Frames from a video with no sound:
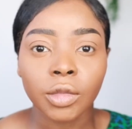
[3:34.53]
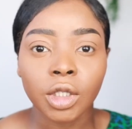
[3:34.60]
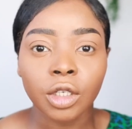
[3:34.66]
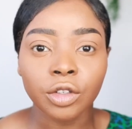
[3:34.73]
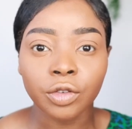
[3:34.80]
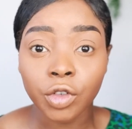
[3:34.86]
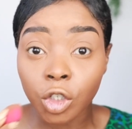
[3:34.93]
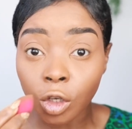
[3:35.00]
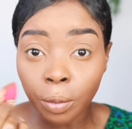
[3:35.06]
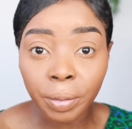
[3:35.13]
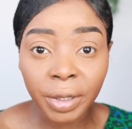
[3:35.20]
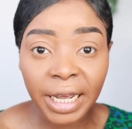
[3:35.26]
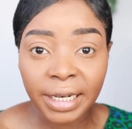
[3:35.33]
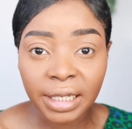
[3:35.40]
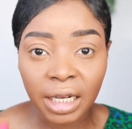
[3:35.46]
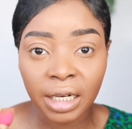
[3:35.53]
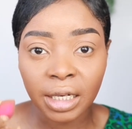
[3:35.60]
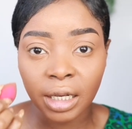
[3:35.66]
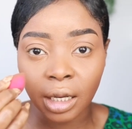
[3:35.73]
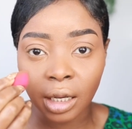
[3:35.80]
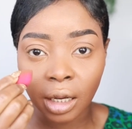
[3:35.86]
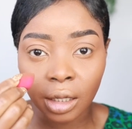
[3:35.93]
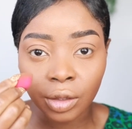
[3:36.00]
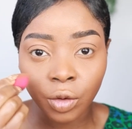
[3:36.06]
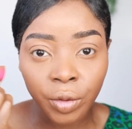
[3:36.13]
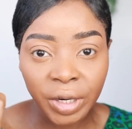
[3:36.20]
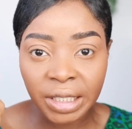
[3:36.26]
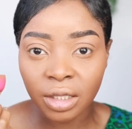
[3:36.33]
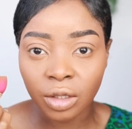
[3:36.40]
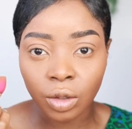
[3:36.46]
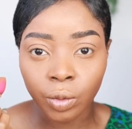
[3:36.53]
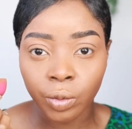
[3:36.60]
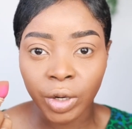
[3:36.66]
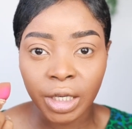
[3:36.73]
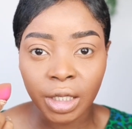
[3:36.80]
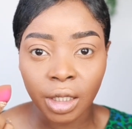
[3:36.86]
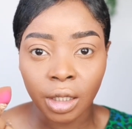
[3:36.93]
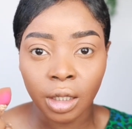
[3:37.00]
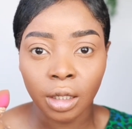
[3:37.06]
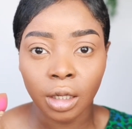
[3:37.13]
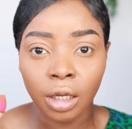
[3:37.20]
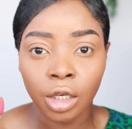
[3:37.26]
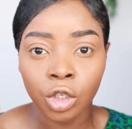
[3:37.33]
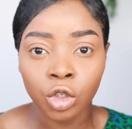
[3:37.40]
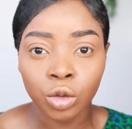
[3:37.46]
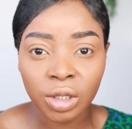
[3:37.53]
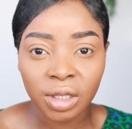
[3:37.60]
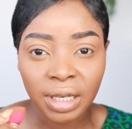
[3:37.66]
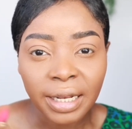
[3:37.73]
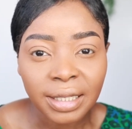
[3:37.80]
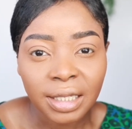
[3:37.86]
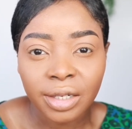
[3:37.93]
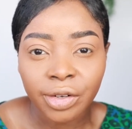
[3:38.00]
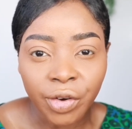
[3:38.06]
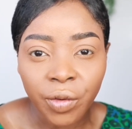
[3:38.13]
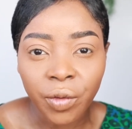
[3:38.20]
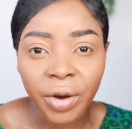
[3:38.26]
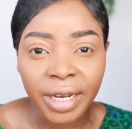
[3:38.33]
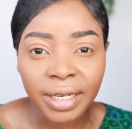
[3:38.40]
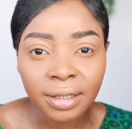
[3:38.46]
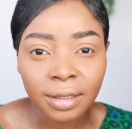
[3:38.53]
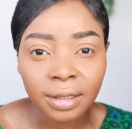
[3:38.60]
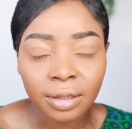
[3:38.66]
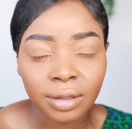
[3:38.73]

Because if you don't blend and there are creases already, you set in the crease.